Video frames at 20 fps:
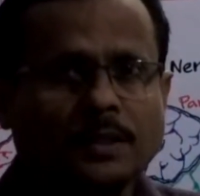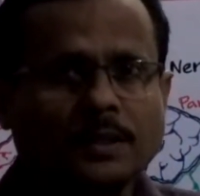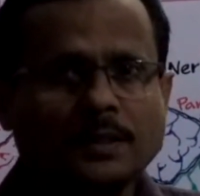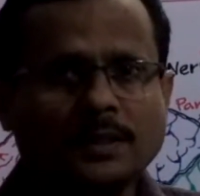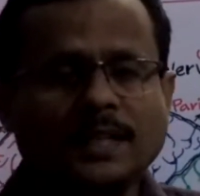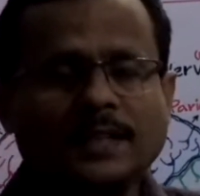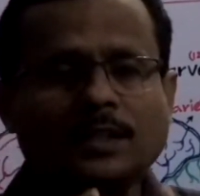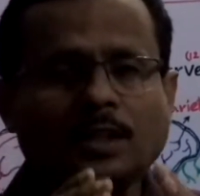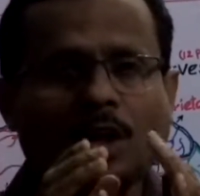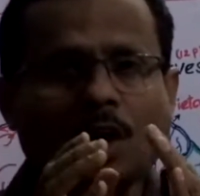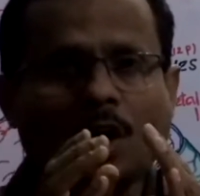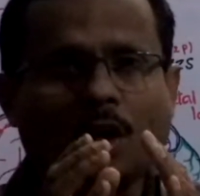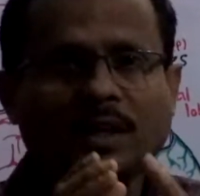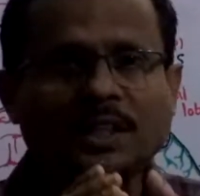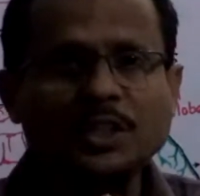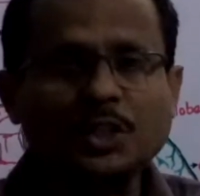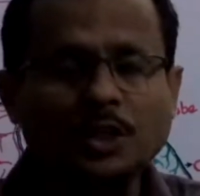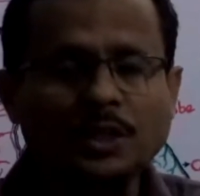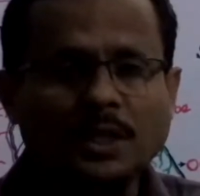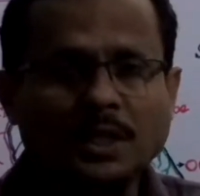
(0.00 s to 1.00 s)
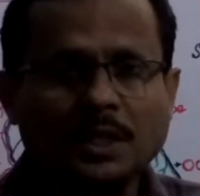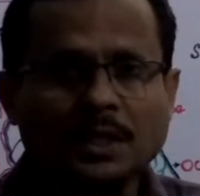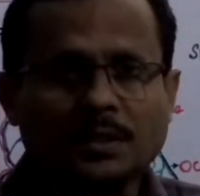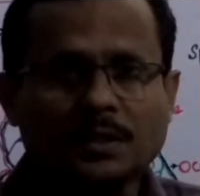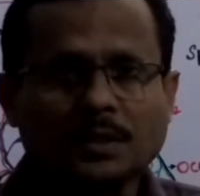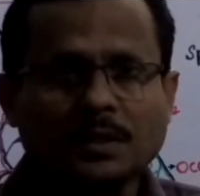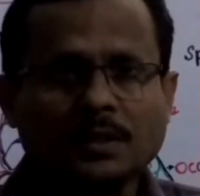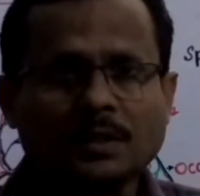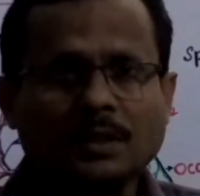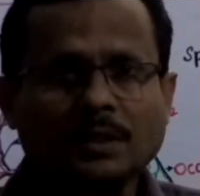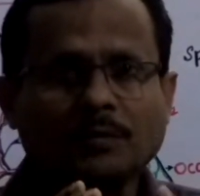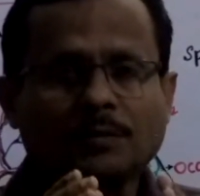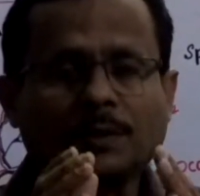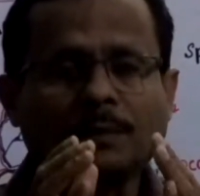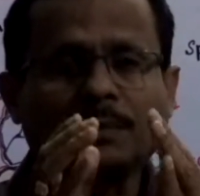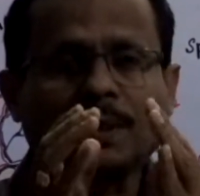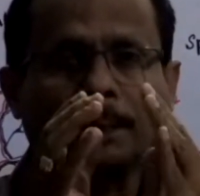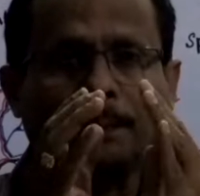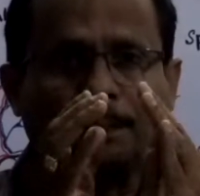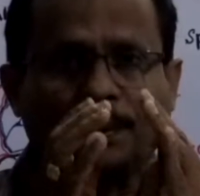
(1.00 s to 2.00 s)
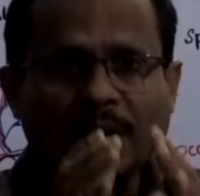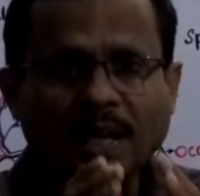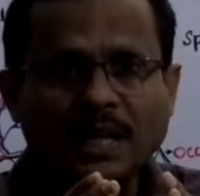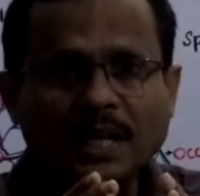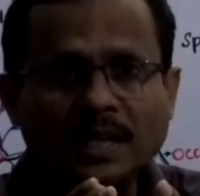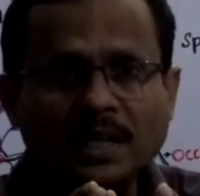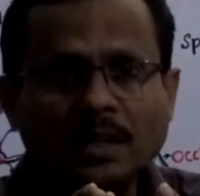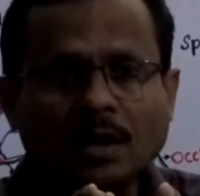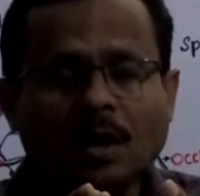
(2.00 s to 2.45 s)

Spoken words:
that originate from the brain,